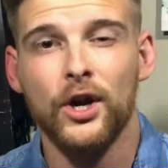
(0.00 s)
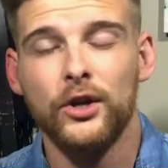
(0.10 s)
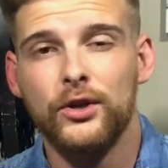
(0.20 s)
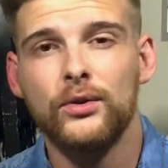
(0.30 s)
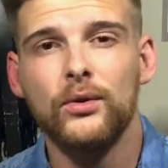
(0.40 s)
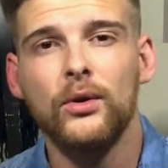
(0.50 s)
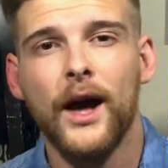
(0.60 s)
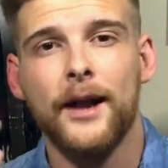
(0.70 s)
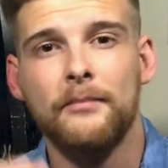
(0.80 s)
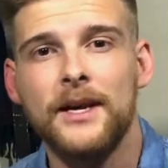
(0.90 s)
You
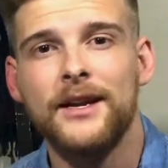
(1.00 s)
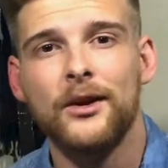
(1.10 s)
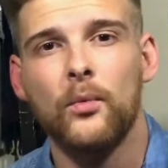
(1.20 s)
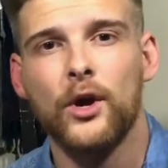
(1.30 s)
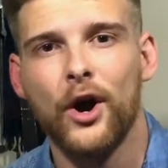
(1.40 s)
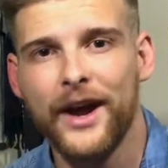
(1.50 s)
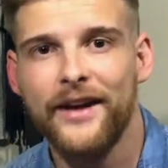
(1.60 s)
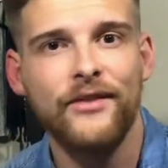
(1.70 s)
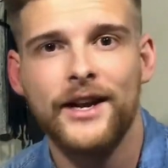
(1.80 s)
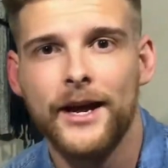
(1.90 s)
and me, we are
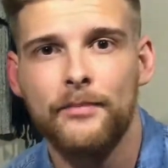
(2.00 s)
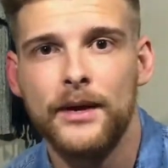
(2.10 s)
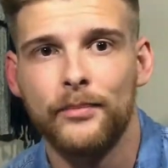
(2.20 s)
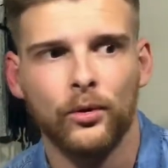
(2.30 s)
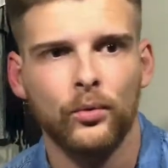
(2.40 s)
everyday people.